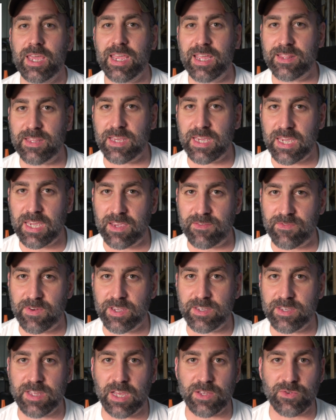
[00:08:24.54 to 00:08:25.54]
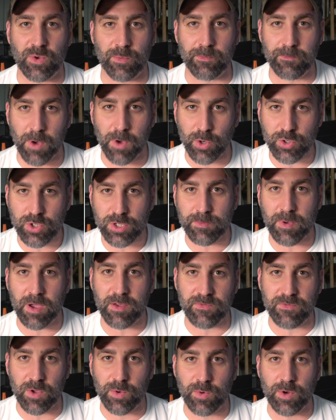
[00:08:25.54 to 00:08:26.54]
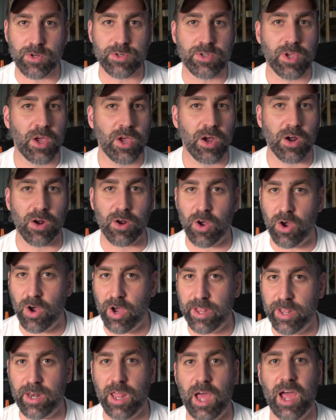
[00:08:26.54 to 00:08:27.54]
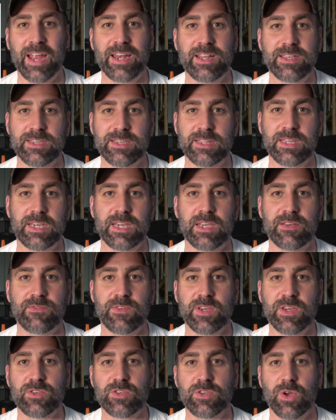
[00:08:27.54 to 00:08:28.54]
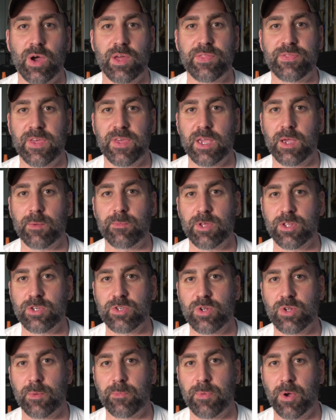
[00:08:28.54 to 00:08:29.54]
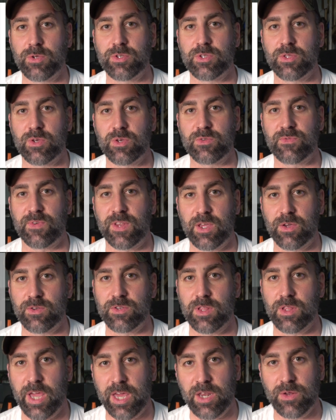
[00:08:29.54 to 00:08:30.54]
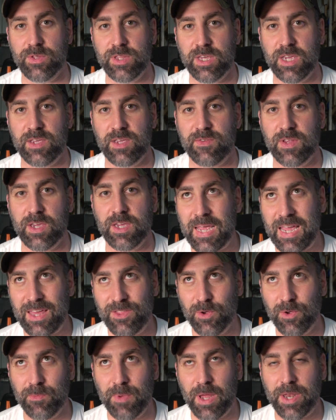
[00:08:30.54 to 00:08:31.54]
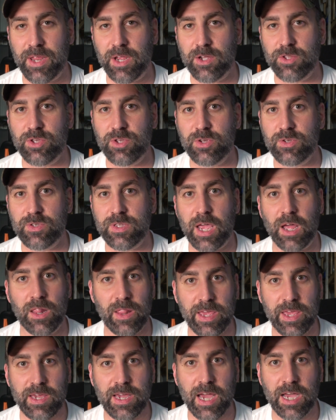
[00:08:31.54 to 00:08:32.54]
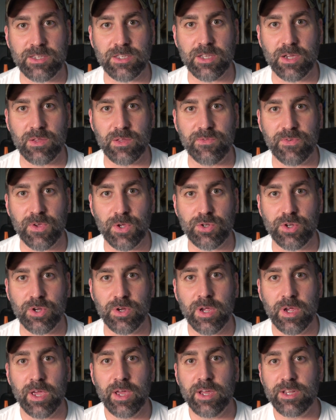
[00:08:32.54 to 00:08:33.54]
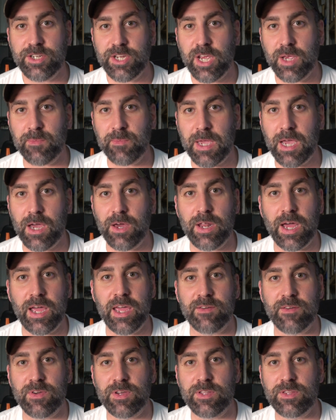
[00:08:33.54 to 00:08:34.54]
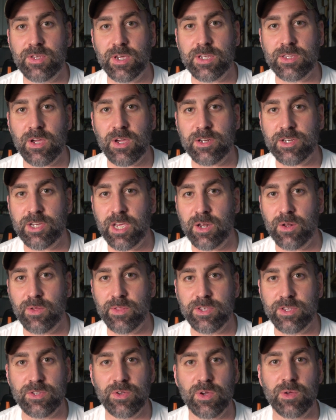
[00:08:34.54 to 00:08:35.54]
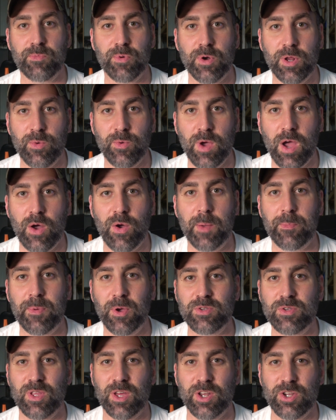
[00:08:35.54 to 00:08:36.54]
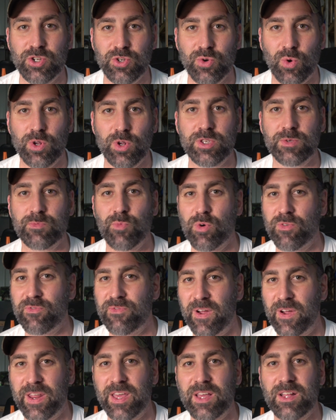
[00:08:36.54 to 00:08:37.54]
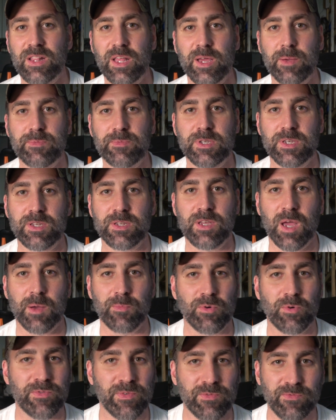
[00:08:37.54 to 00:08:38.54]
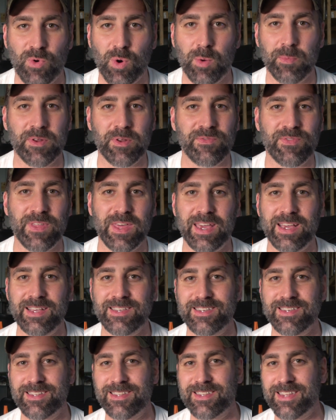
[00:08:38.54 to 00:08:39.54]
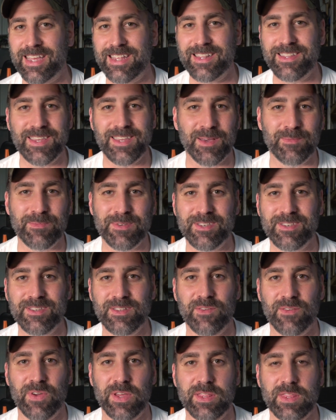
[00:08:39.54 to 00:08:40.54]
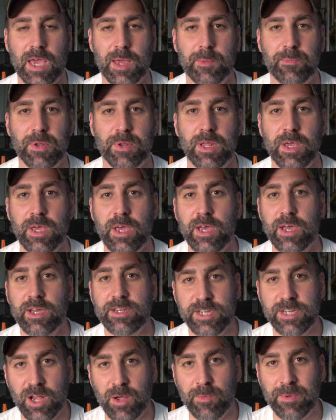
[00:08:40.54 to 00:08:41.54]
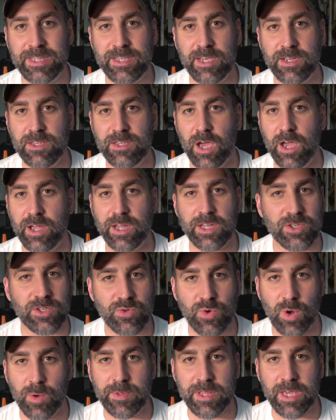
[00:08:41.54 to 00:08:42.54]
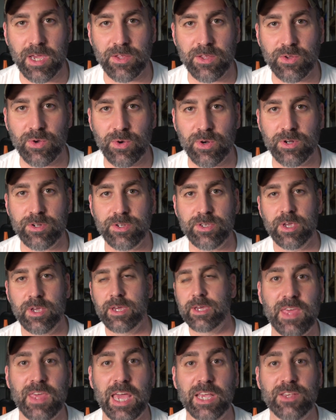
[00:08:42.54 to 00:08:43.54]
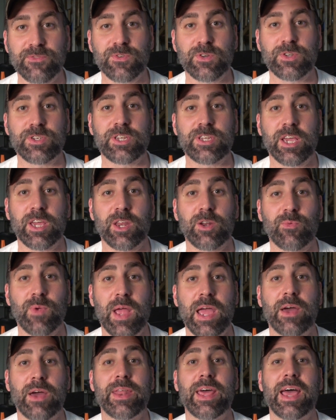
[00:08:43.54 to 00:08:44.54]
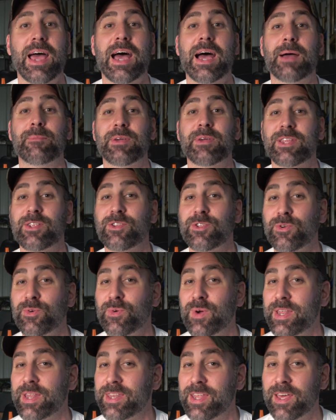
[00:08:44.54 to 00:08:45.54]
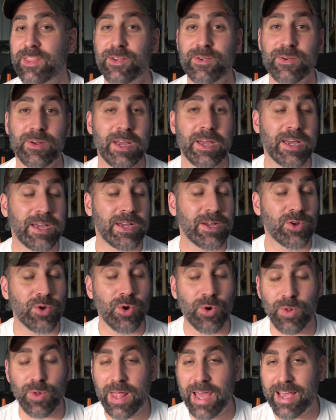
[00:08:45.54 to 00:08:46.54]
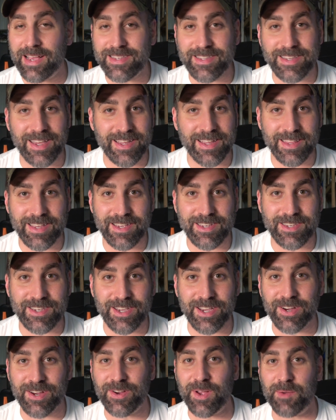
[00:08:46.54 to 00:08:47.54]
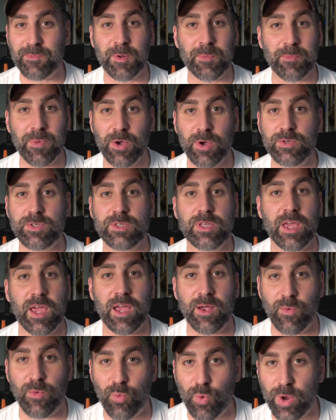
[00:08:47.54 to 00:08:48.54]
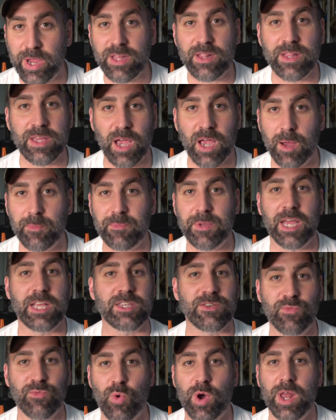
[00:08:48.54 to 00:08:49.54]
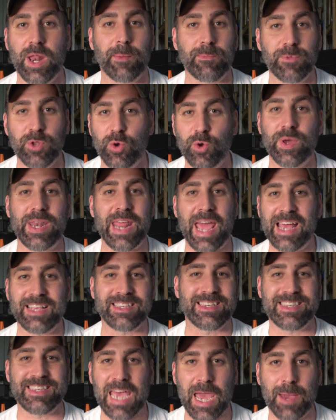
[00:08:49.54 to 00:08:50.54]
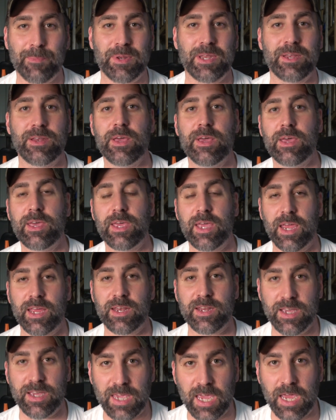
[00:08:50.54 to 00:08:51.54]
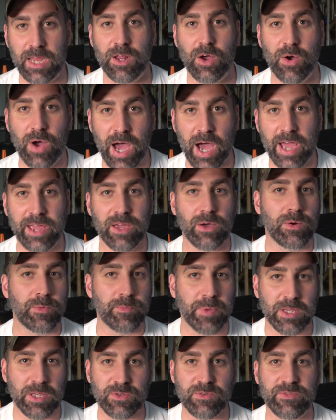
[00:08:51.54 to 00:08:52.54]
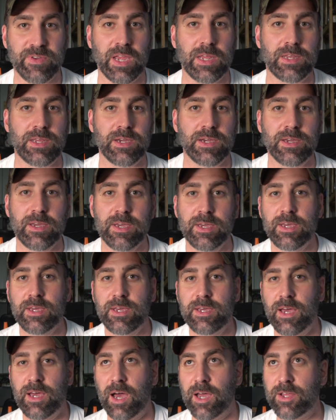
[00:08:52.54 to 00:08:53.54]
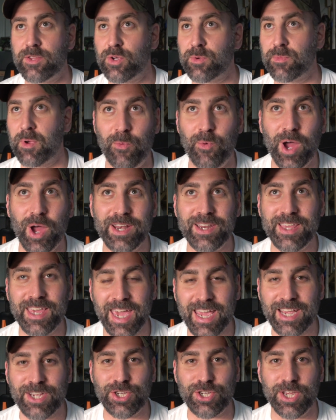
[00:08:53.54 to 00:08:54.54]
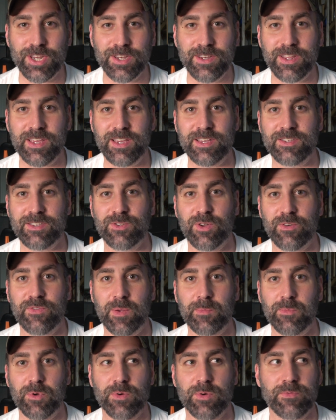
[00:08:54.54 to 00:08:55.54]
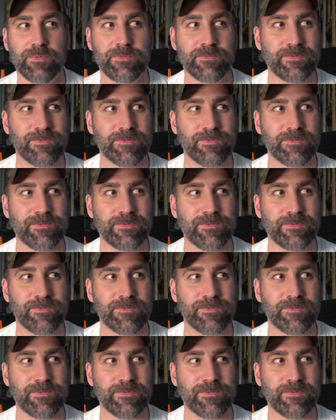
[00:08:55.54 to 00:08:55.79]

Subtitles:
in the evenings. That's when most of my viewers are online, is in the evening. So I think I'm gonna start posting those videos later in the evening, either Monday or Tuesday. I'll let you guys know in the future. Check me out. I have a TikTok channel that's doing pretty well. I post a lot of shorts, more funny clips, and a couple of informative things and tips and stuff like that. But check out my TikTok. It's Storm in the Outdoors. Thanks for sticking around. I'm gonna do another cool ass thing this year. I'm gonna post weekly updates of what I'm doing as it's happening. And again, Ohio, Pennsylvania, took my rutcation, is November